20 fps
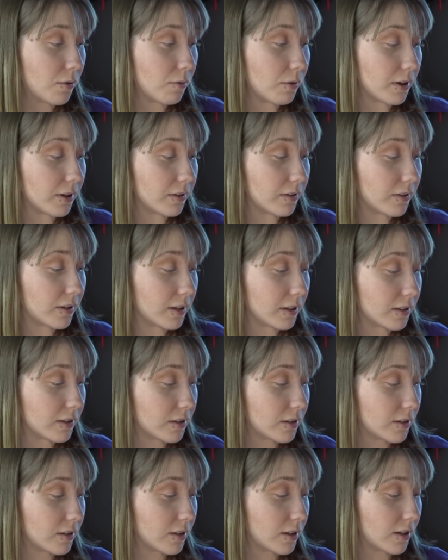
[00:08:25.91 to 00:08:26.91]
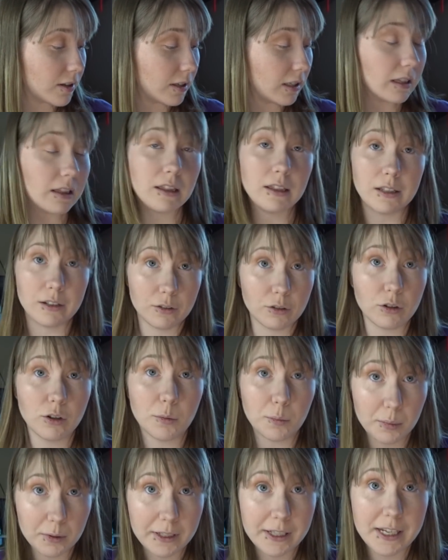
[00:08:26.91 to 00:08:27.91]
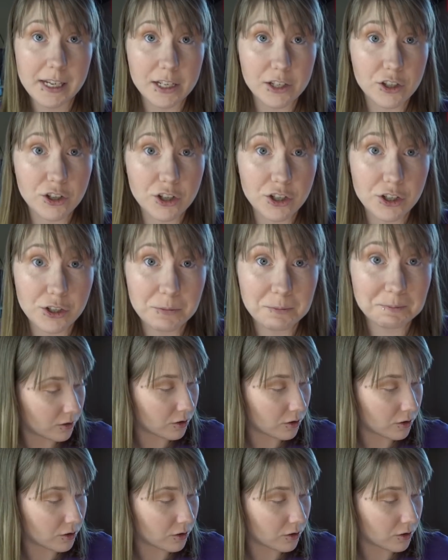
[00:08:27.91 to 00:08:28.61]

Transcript: with this literal bleach.